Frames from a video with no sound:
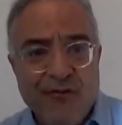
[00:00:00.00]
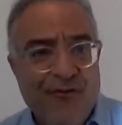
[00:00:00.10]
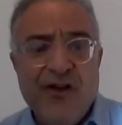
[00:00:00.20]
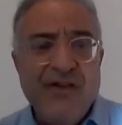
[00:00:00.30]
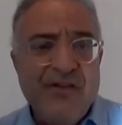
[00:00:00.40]

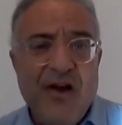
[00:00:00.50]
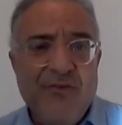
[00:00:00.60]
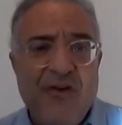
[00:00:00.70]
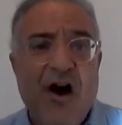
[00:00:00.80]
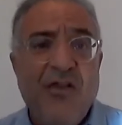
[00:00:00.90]
funds of
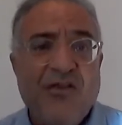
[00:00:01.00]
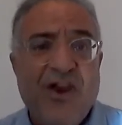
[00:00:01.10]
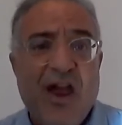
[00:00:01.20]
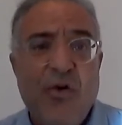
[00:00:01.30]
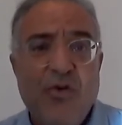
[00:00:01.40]
other
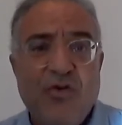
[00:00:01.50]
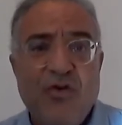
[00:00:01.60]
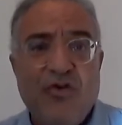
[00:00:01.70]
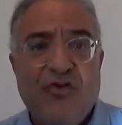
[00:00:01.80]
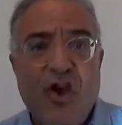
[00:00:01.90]

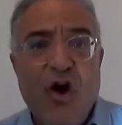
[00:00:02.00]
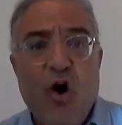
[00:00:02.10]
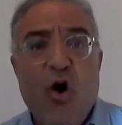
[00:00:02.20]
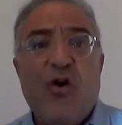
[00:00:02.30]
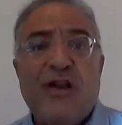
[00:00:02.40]
shareholders,
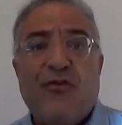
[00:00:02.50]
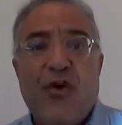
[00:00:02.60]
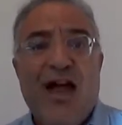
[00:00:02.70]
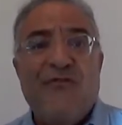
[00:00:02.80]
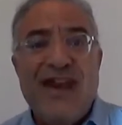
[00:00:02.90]
or if you
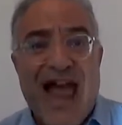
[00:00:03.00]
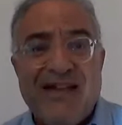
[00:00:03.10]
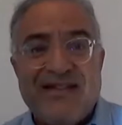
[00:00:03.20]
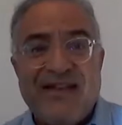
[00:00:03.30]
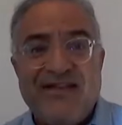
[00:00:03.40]
have an
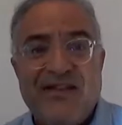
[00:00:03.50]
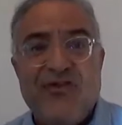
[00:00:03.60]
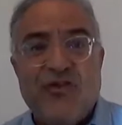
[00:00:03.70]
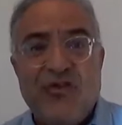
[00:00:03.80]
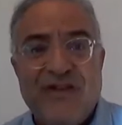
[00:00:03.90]
asset that
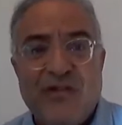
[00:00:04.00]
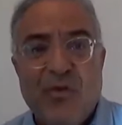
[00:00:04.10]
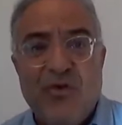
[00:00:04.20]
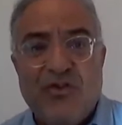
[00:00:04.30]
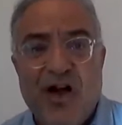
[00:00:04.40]
you can
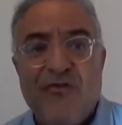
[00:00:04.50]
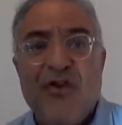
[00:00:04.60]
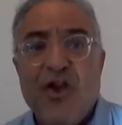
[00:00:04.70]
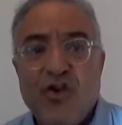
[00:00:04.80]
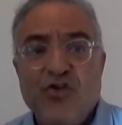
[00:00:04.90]
dispose of,
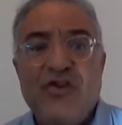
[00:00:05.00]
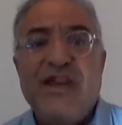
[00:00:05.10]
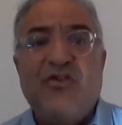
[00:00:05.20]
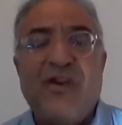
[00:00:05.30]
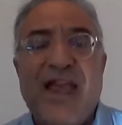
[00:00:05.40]
you
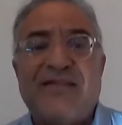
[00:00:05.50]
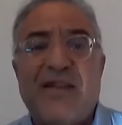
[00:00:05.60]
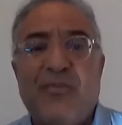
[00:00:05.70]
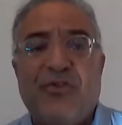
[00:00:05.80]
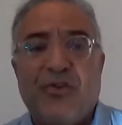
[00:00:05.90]
need to get
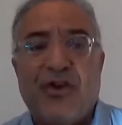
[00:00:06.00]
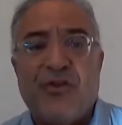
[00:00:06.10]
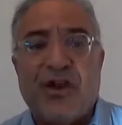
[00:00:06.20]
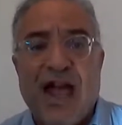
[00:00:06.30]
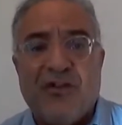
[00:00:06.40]
some sort of
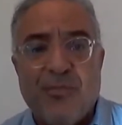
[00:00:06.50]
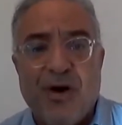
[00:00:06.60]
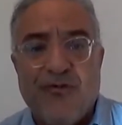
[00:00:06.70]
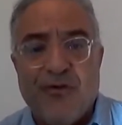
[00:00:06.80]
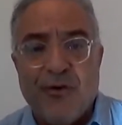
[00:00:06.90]
a cash
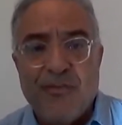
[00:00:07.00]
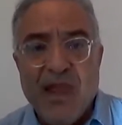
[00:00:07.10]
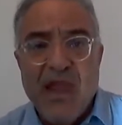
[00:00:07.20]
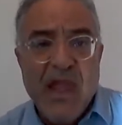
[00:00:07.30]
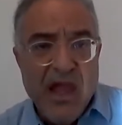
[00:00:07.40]
buffer.
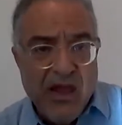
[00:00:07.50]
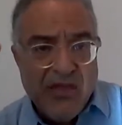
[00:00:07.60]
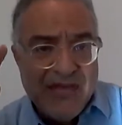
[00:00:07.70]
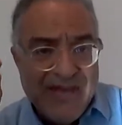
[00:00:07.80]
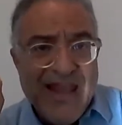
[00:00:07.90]

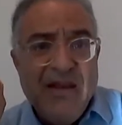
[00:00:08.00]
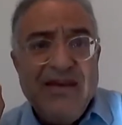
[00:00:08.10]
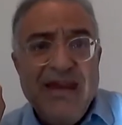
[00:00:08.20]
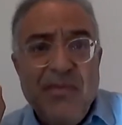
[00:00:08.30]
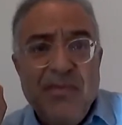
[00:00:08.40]
The second
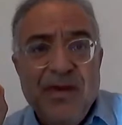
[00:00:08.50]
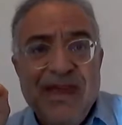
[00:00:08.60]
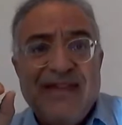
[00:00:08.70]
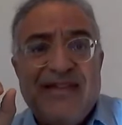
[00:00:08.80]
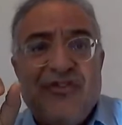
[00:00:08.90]
thing
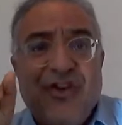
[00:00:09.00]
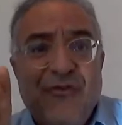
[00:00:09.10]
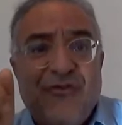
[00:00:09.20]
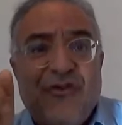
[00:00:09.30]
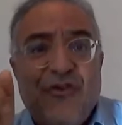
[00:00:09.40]
is shift
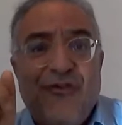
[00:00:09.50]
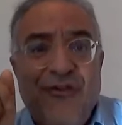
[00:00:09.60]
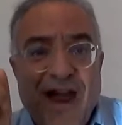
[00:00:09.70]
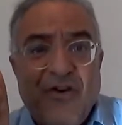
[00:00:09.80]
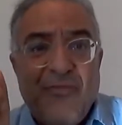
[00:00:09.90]
your
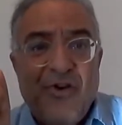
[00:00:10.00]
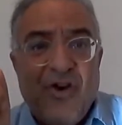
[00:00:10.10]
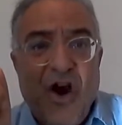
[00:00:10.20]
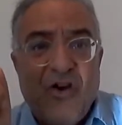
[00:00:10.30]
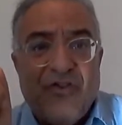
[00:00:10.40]
variable
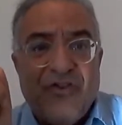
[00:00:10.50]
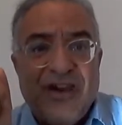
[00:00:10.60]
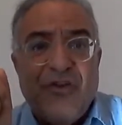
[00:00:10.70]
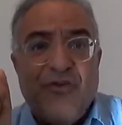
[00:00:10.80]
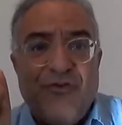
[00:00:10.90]
costs
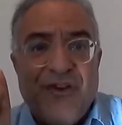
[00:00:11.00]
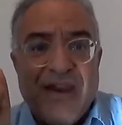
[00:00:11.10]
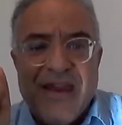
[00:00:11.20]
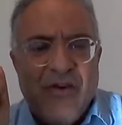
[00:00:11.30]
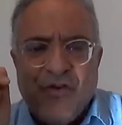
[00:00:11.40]
into
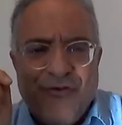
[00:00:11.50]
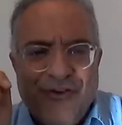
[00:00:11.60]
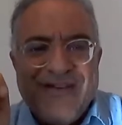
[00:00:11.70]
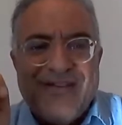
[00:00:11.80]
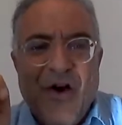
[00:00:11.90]
your
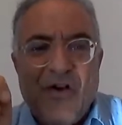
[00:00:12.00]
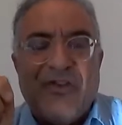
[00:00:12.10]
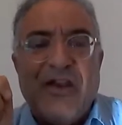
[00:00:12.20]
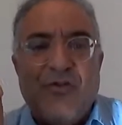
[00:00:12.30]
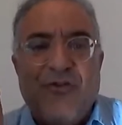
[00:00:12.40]
fixed
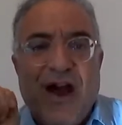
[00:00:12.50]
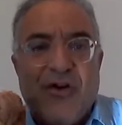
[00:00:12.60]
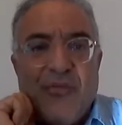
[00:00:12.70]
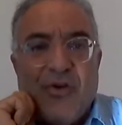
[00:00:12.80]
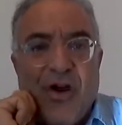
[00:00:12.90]
costs into
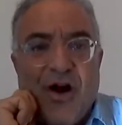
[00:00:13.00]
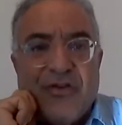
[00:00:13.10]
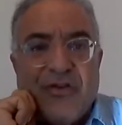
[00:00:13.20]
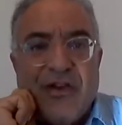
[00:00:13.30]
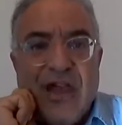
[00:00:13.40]
variable
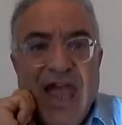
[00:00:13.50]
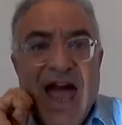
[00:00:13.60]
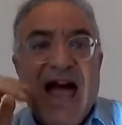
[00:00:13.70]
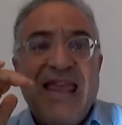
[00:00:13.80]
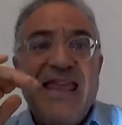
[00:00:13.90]
costs.
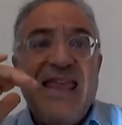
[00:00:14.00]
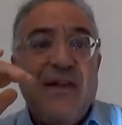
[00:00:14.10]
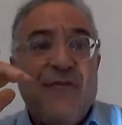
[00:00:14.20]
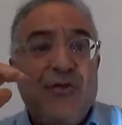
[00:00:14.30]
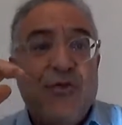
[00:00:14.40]
I.e., if
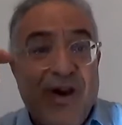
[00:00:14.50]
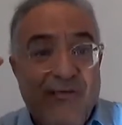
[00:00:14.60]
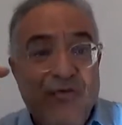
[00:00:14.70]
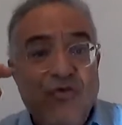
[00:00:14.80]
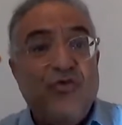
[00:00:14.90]
your
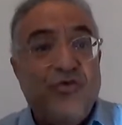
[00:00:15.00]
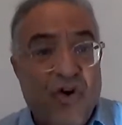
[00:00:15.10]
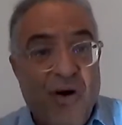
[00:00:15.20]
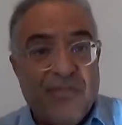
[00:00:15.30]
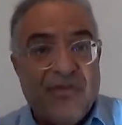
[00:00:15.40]
revenue
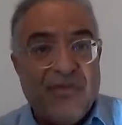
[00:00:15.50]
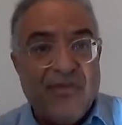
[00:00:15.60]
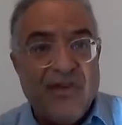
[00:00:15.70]
drops,